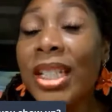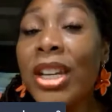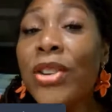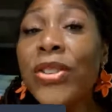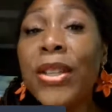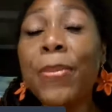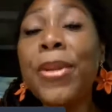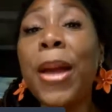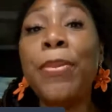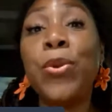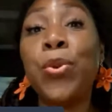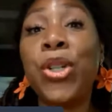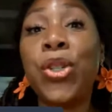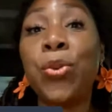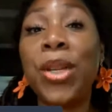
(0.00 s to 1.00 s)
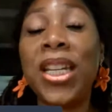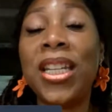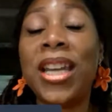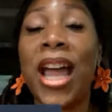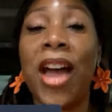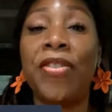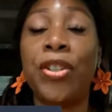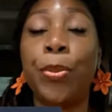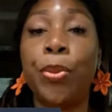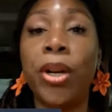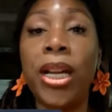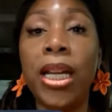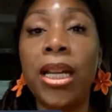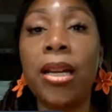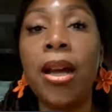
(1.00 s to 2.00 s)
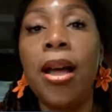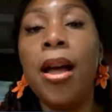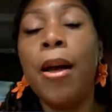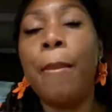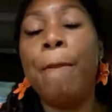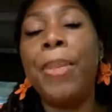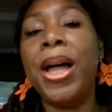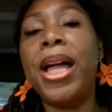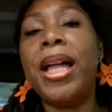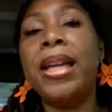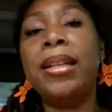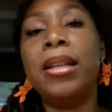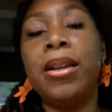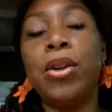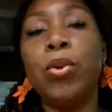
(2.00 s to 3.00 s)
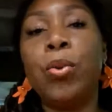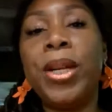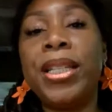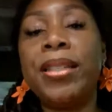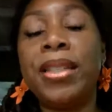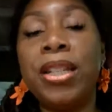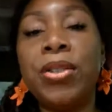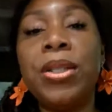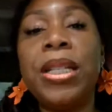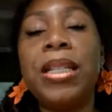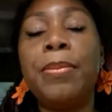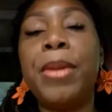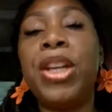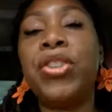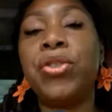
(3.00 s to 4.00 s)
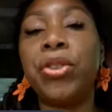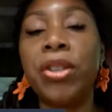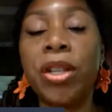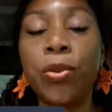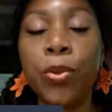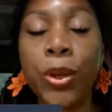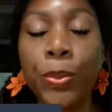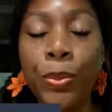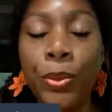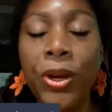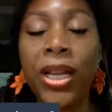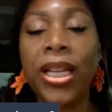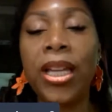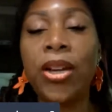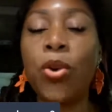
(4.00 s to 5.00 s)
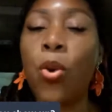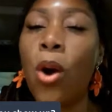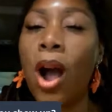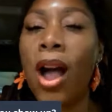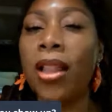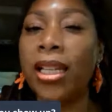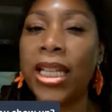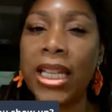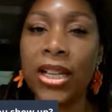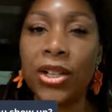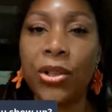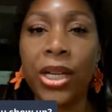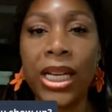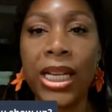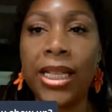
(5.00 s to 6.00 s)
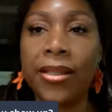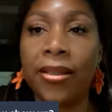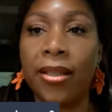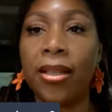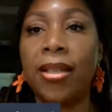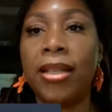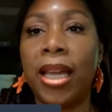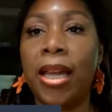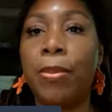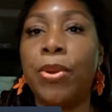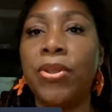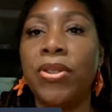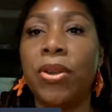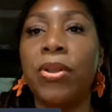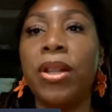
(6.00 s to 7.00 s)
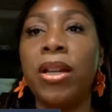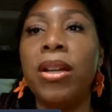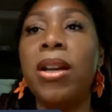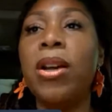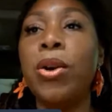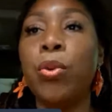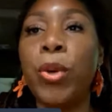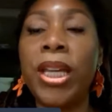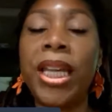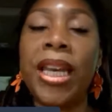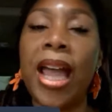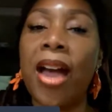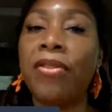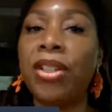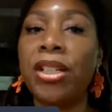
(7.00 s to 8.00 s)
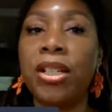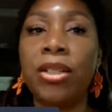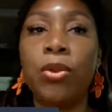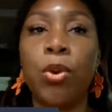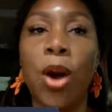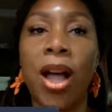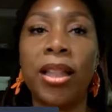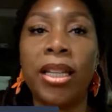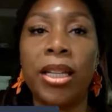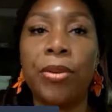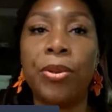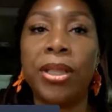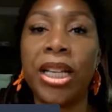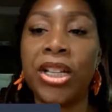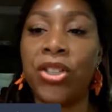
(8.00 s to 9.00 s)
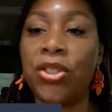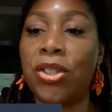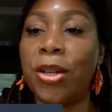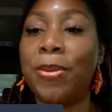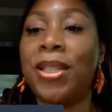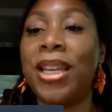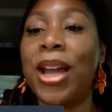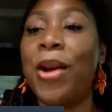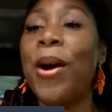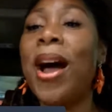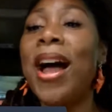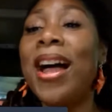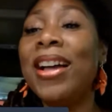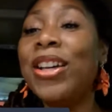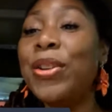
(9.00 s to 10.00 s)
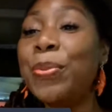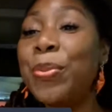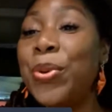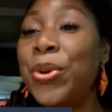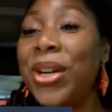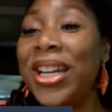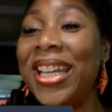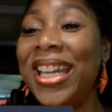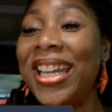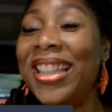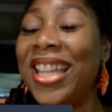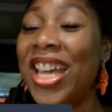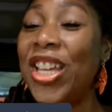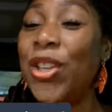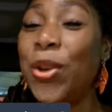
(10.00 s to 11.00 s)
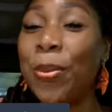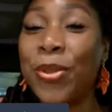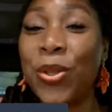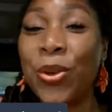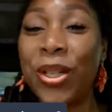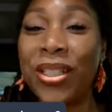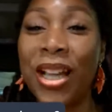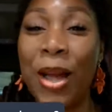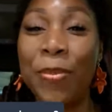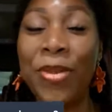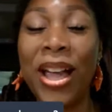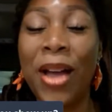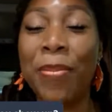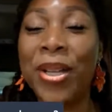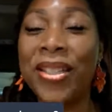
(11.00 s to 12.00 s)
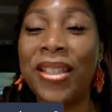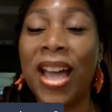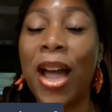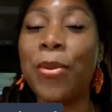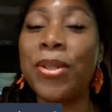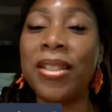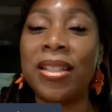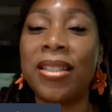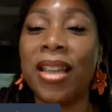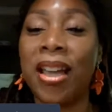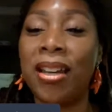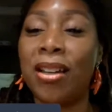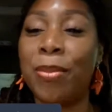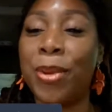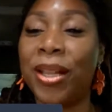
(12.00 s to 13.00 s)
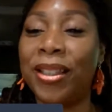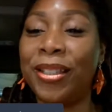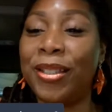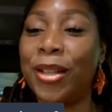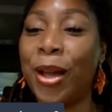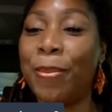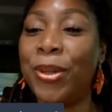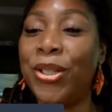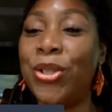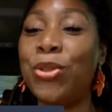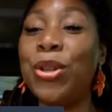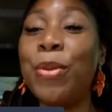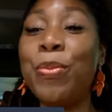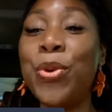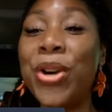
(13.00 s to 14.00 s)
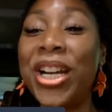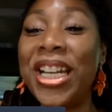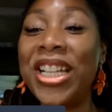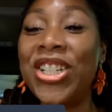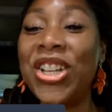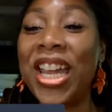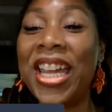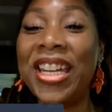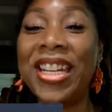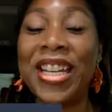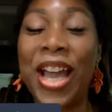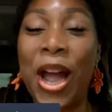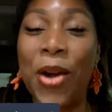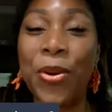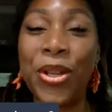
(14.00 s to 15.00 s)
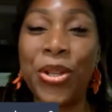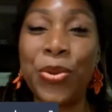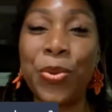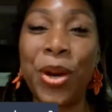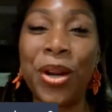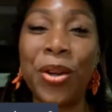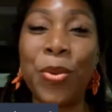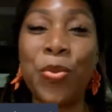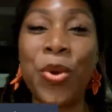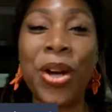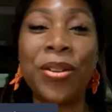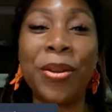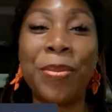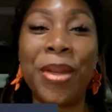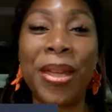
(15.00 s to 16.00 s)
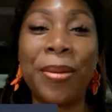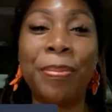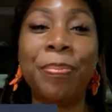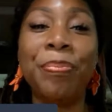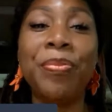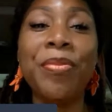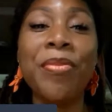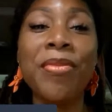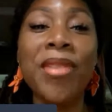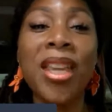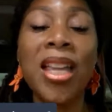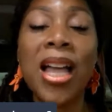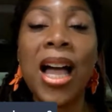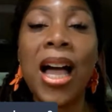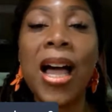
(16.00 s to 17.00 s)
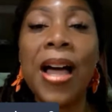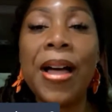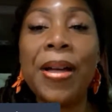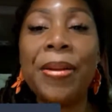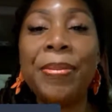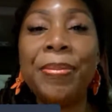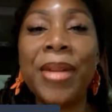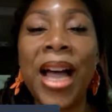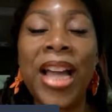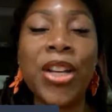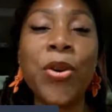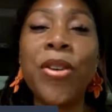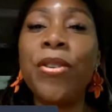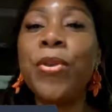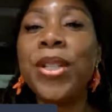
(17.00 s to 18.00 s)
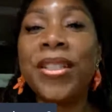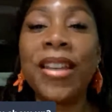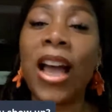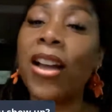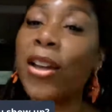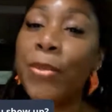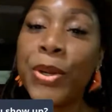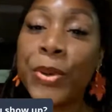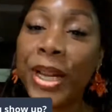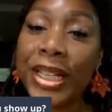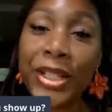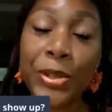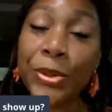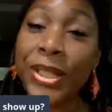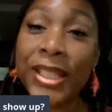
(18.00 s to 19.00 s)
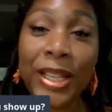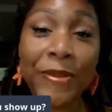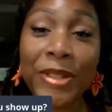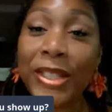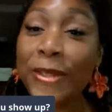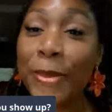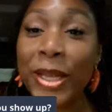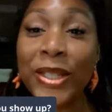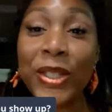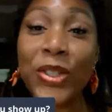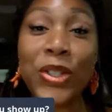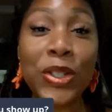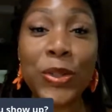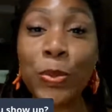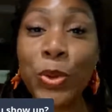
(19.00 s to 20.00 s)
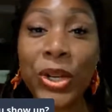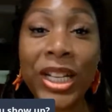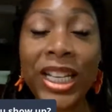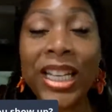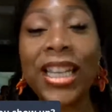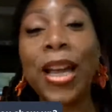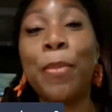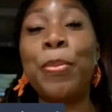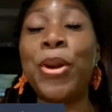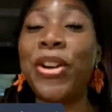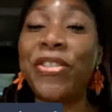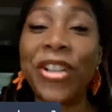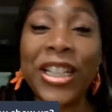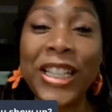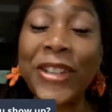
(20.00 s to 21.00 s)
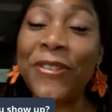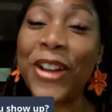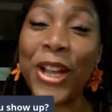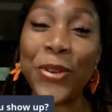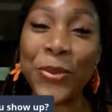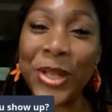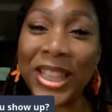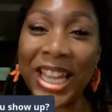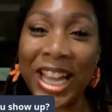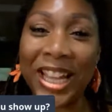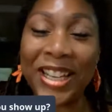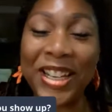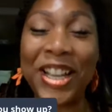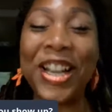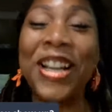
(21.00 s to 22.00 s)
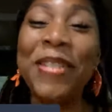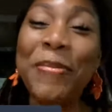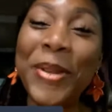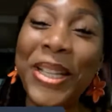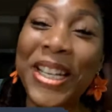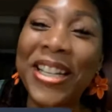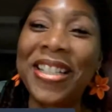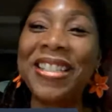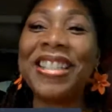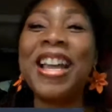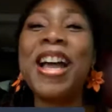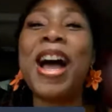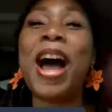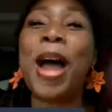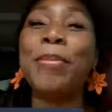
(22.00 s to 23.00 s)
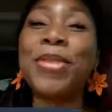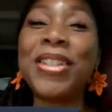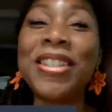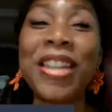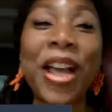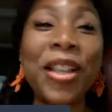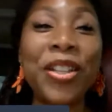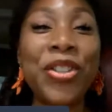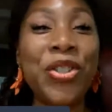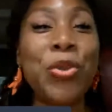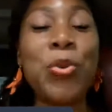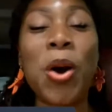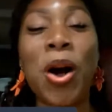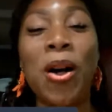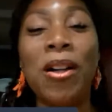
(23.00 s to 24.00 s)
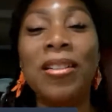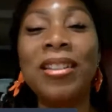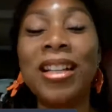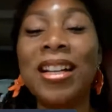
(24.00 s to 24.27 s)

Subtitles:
sometimes wish we didn't have to bring, but we still need to make sure that we're bringing quality ingredients to the table so that we can have good quality relationships. Now, good morning. Thank you. I'm excited. I was excited about this topic too. Good morning, Jaden. How are you? Welcome in. I know everyone is not going to be ready to receive this message this morning, and I'm perfectly fine with that because I'm just telling you all,